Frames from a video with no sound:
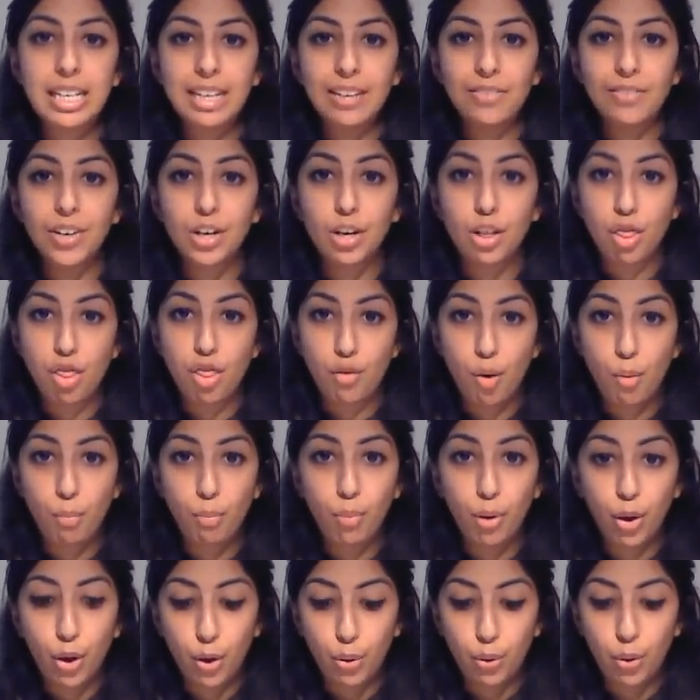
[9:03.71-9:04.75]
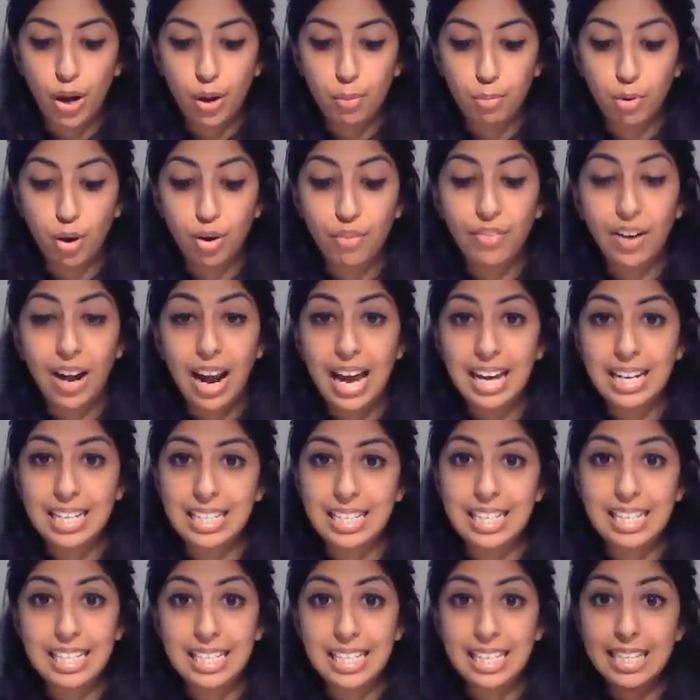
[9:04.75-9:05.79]
even
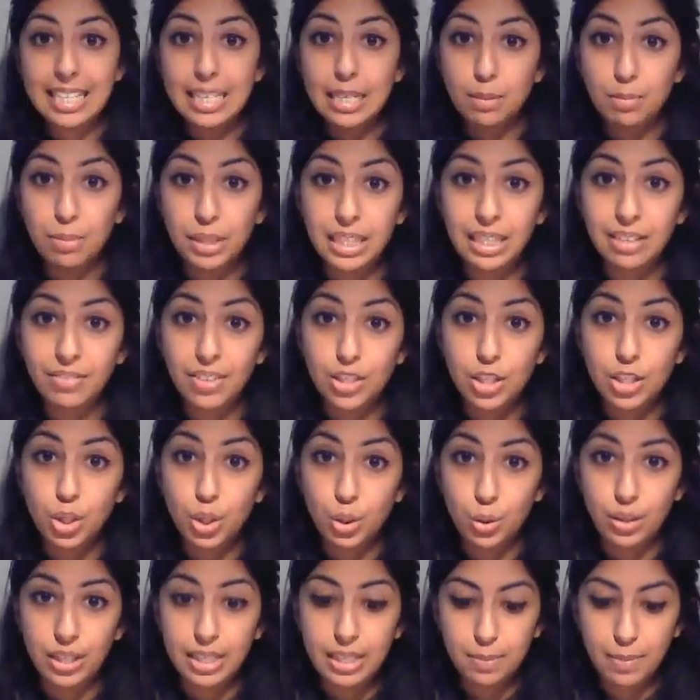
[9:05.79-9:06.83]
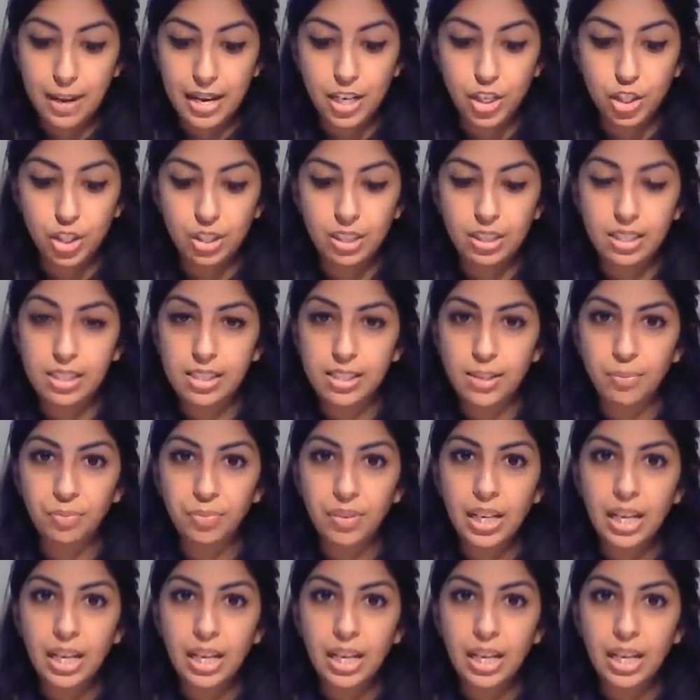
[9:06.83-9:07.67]
thromboprophylaxis needs to be given to these patients.